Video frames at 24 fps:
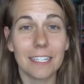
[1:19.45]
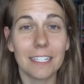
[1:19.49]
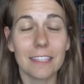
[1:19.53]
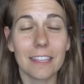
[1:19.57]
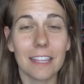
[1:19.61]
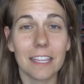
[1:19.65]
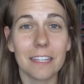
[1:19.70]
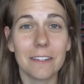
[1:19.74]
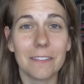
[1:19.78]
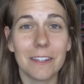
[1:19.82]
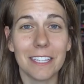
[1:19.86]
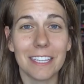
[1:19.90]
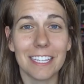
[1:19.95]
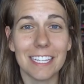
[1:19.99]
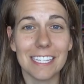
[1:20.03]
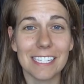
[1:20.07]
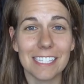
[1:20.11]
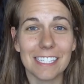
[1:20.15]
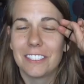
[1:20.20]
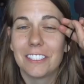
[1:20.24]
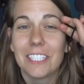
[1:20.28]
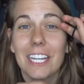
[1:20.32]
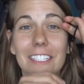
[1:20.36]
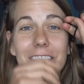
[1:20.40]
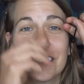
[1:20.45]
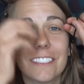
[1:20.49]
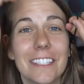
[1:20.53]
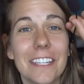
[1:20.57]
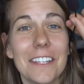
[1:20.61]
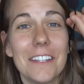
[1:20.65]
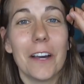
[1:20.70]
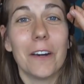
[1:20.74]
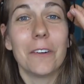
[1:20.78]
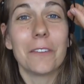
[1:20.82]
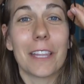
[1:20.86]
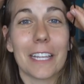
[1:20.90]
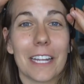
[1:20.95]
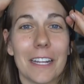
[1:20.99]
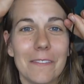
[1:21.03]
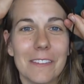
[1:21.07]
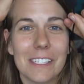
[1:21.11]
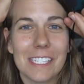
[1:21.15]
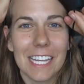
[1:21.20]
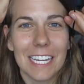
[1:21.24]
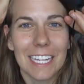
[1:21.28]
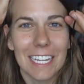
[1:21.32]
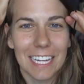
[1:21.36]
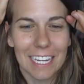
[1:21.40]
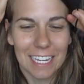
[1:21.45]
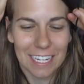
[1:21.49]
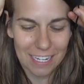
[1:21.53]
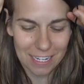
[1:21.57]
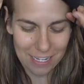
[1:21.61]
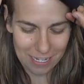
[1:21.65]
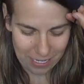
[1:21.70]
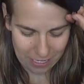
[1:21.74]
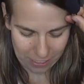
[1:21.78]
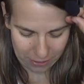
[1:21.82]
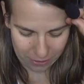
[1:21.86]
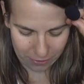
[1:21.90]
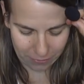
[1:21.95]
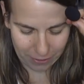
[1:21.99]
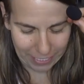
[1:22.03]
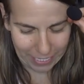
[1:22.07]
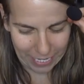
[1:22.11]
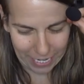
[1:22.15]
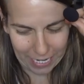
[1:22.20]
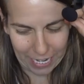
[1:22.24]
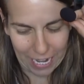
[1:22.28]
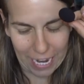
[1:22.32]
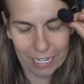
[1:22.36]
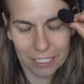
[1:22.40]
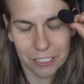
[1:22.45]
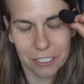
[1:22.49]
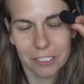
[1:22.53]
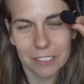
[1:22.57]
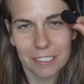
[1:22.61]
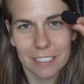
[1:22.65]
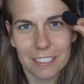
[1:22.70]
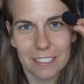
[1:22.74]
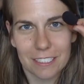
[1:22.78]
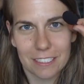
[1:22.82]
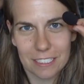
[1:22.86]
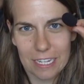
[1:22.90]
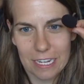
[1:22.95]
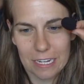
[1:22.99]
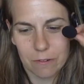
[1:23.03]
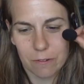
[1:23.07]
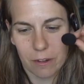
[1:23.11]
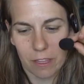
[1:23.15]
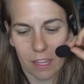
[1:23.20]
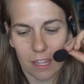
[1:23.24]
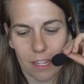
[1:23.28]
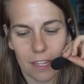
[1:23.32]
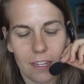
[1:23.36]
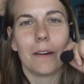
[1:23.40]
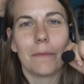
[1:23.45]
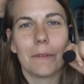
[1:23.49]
I didn't think about this. It changes the note that I'm singing, so I can't actually sing with it.